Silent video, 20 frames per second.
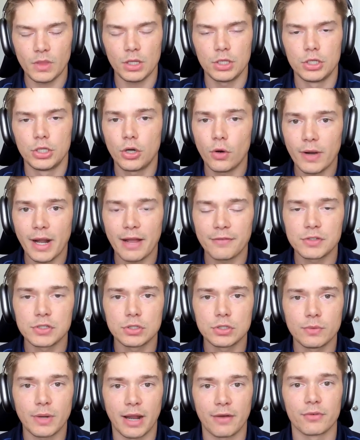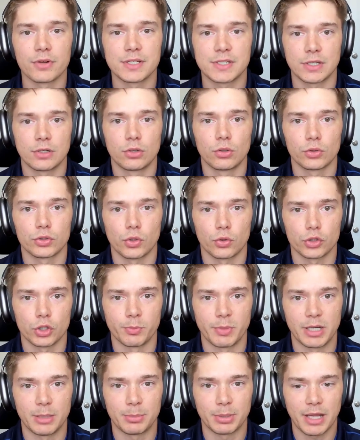You don't have to do every single social
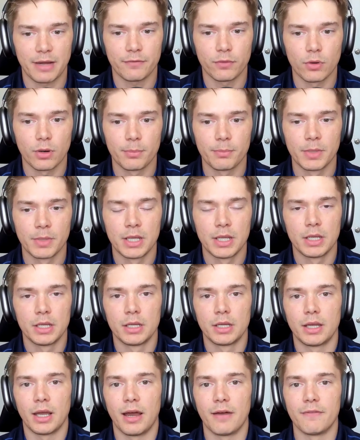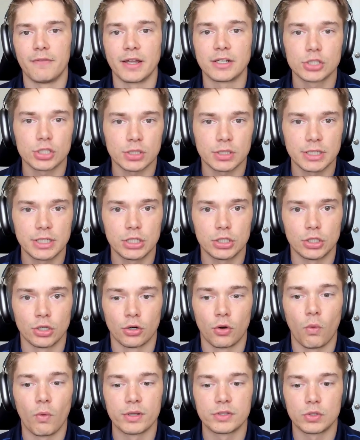media platform. Eventually, you're
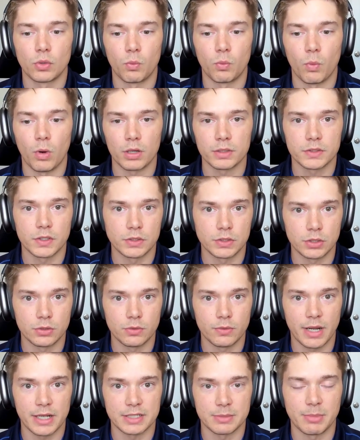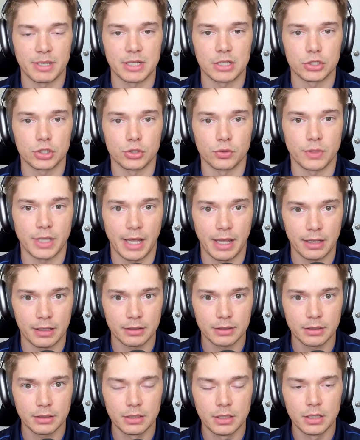going to want to do as many as you
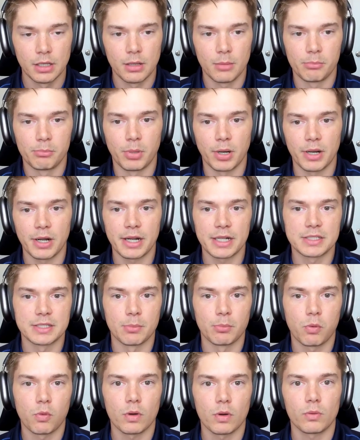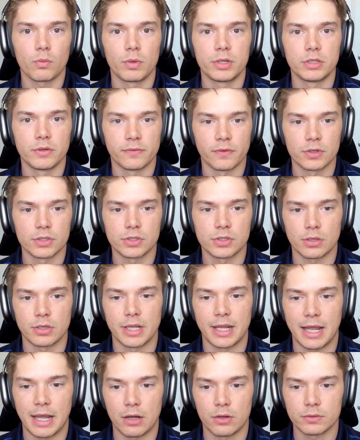can, but it's important when you're first
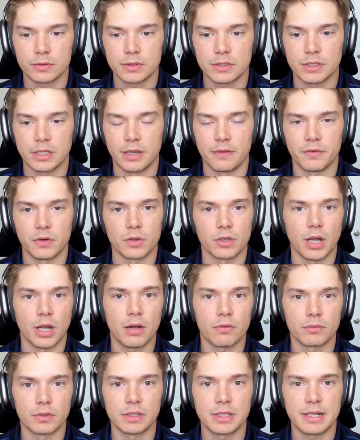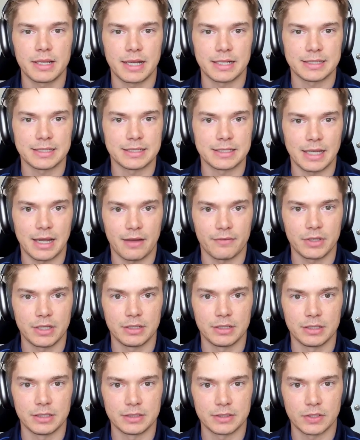starting out, if you're not really that savvy
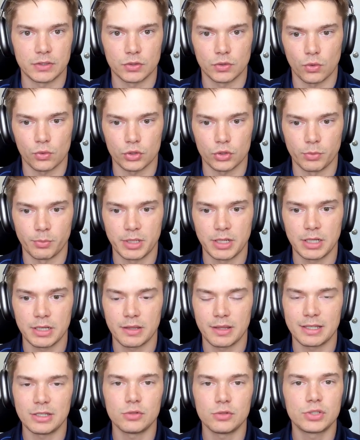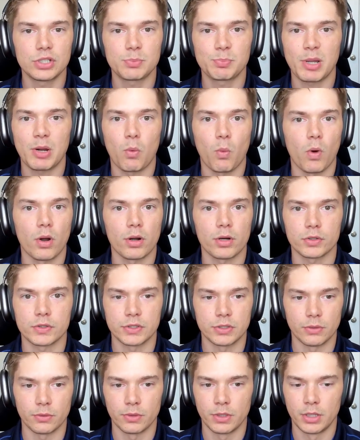and into social media, that you just pick 1 or 2.